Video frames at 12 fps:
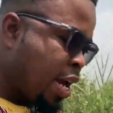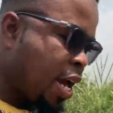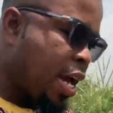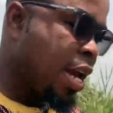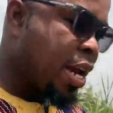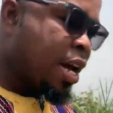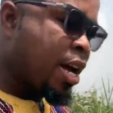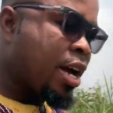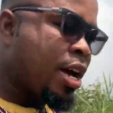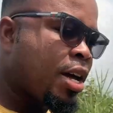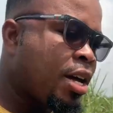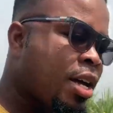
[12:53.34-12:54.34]
And
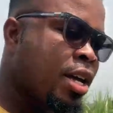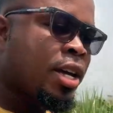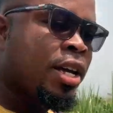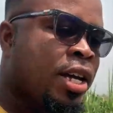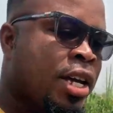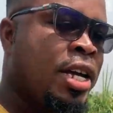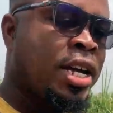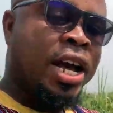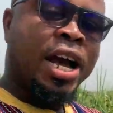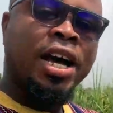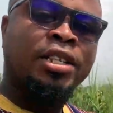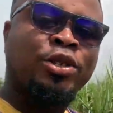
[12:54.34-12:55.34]
I
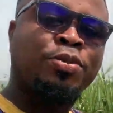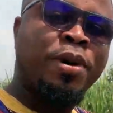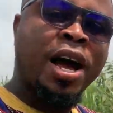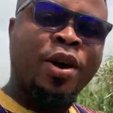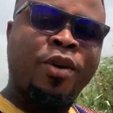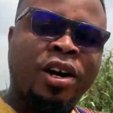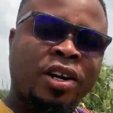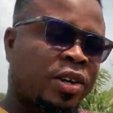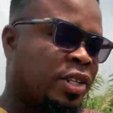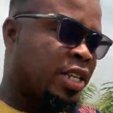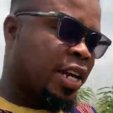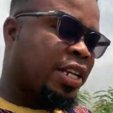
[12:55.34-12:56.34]
had to buy one
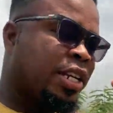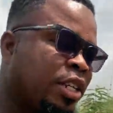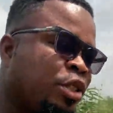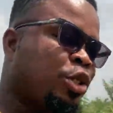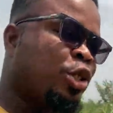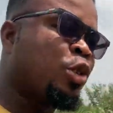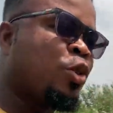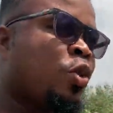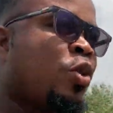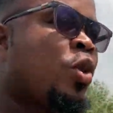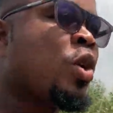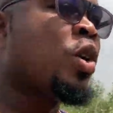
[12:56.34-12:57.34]
because I needed to
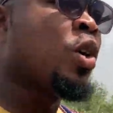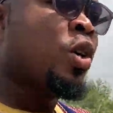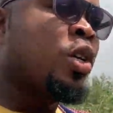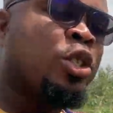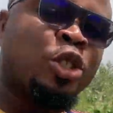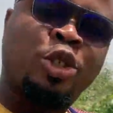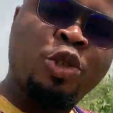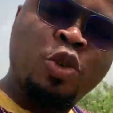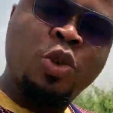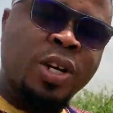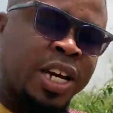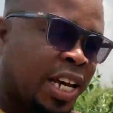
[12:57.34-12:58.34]
show
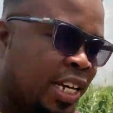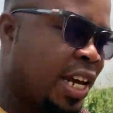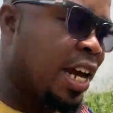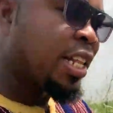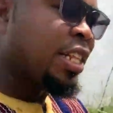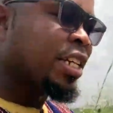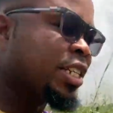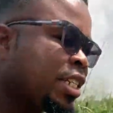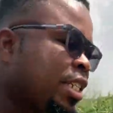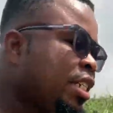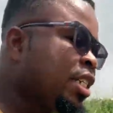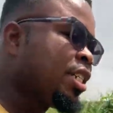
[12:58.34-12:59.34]
you and others
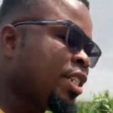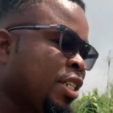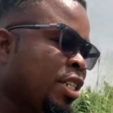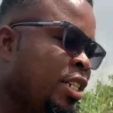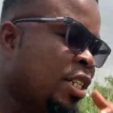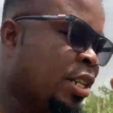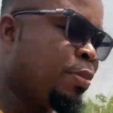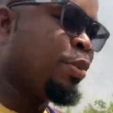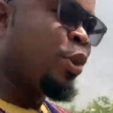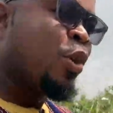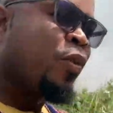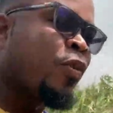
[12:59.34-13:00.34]
the
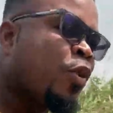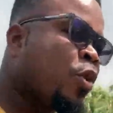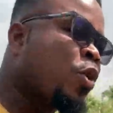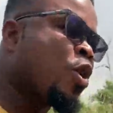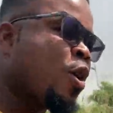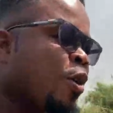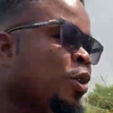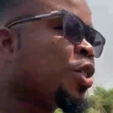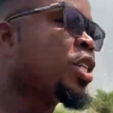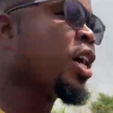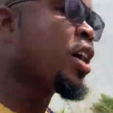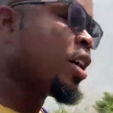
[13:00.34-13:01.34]
beautiful
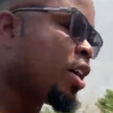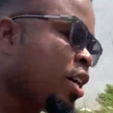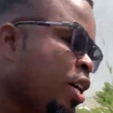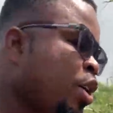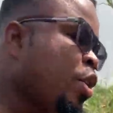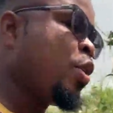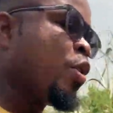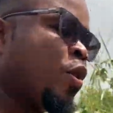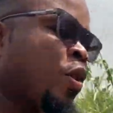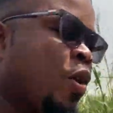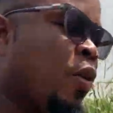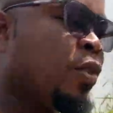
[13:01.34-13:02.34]
culture
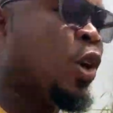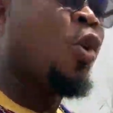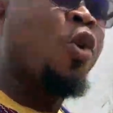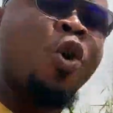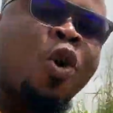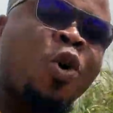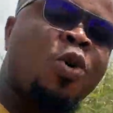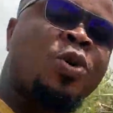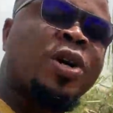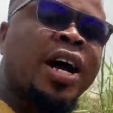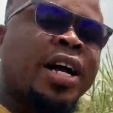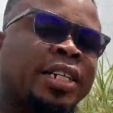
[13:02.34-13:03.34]
of the whole
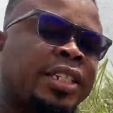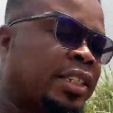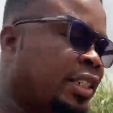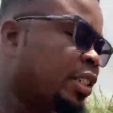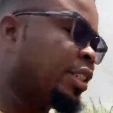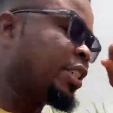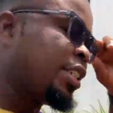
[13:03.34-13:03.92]
Ghanaians.